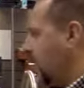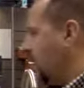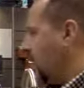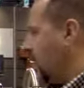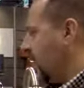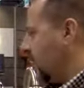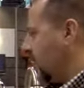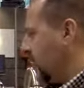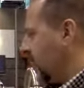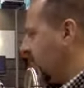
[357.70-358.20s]
and
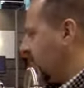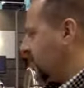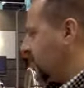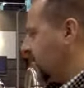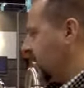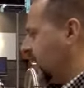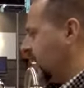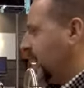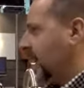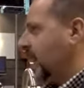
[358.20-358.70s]

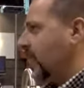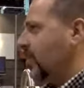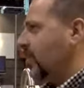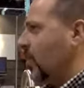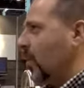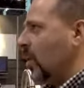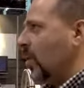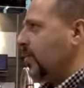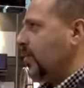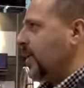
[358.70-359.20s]
manufacturing, it
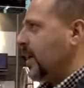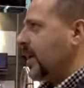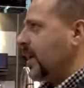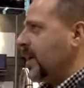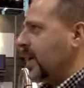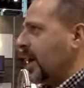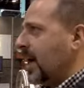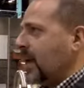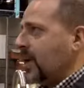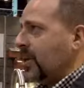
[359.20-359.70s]
won't
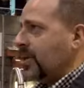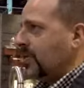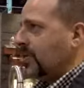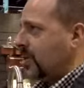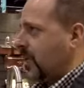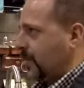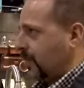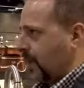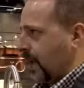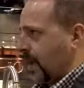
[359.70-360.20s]
be a huge
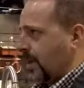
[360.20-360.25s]
upgrade.